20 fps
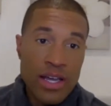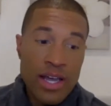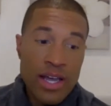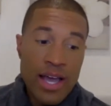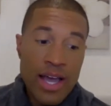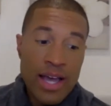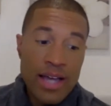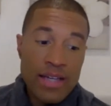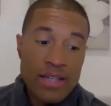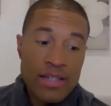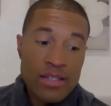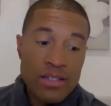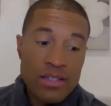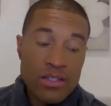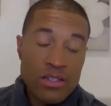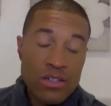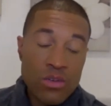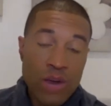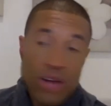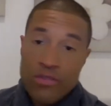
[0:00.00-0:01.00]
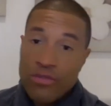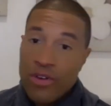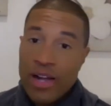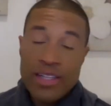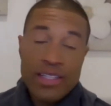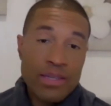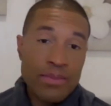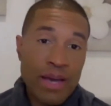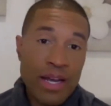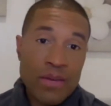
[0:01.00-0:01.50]
And quite
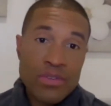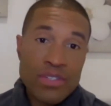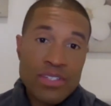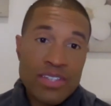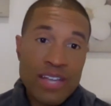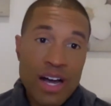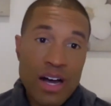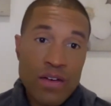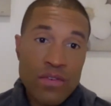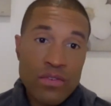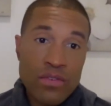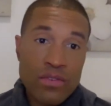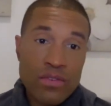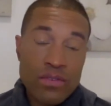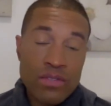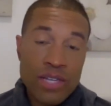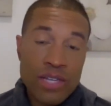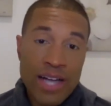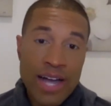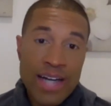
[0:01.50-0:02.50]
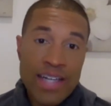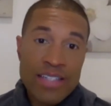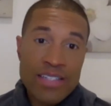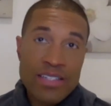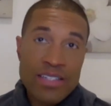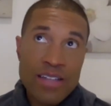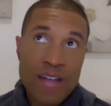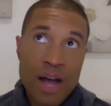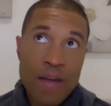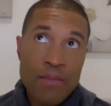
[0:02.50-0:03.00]
frankly, man, it was tough. Like I didn't
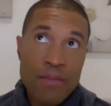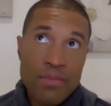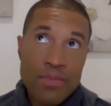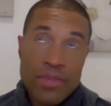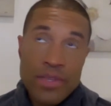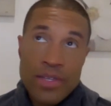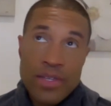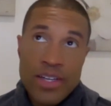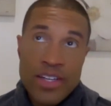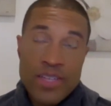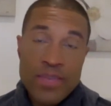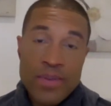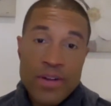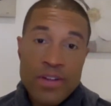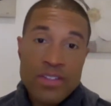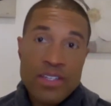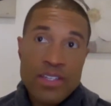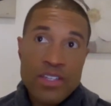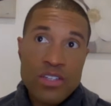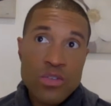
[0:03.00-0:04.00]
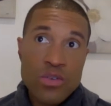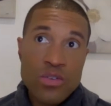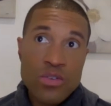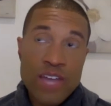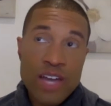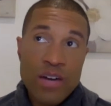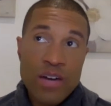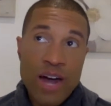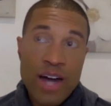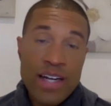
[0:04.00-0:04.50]
stop experiencing the
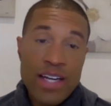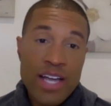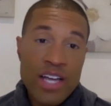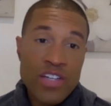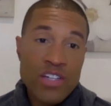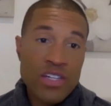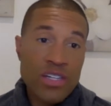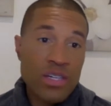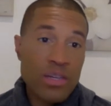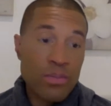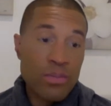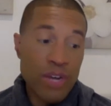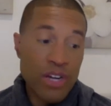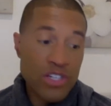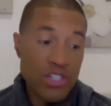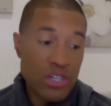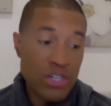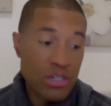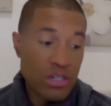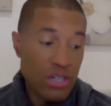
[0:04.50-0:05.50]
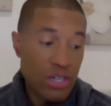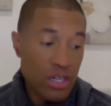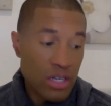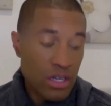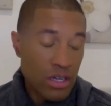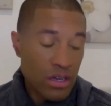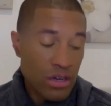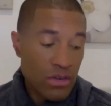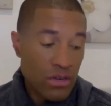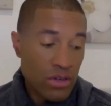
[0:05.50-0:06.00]
suicidal ideation and depression
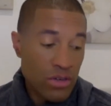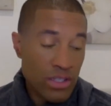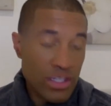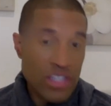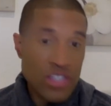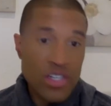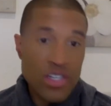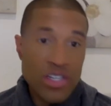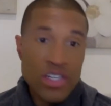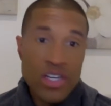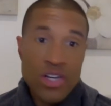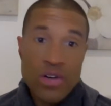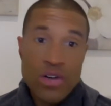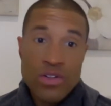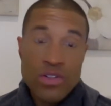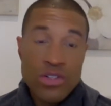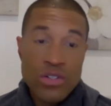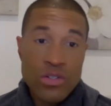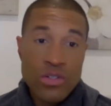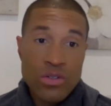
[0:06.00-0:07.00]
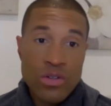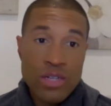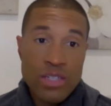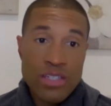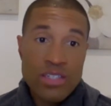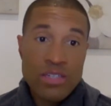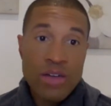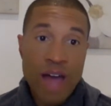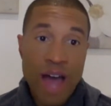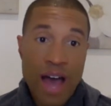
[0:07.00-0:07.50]
for at least a year or two. I'd
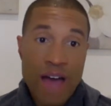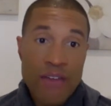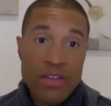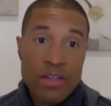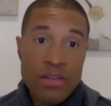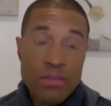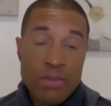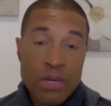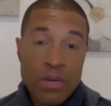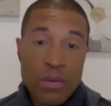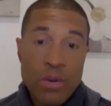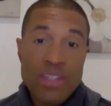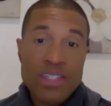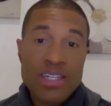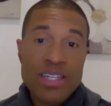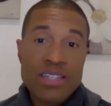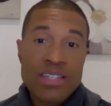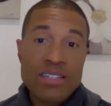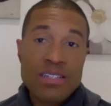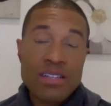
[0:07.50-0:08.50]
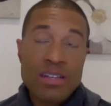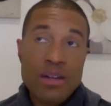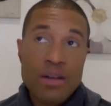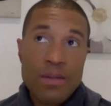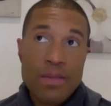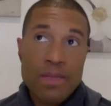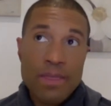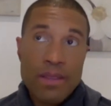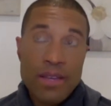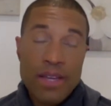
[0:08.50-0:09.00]
still have it, but it wasn't as
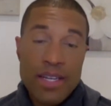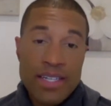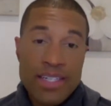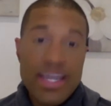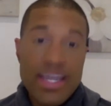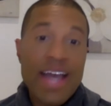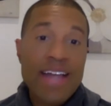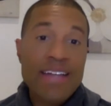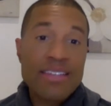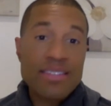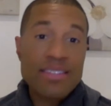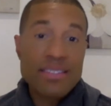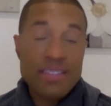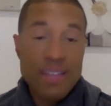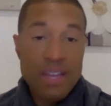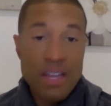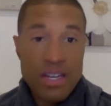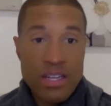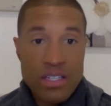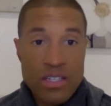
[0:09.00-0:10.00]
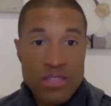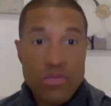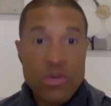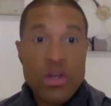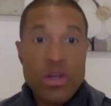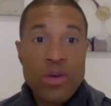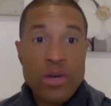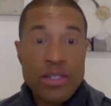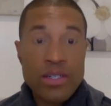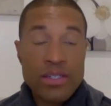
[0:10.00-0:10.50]
intense and as
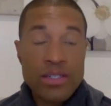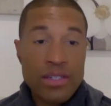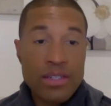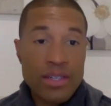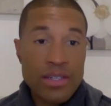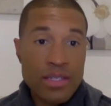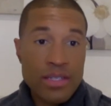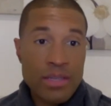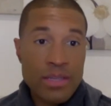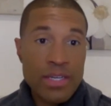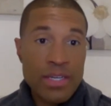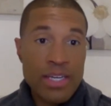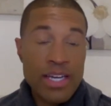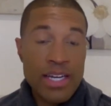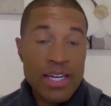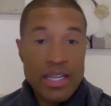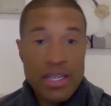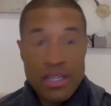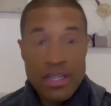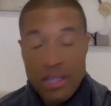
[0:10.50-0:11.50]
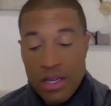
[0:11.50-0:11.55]
frequent as in the beginning.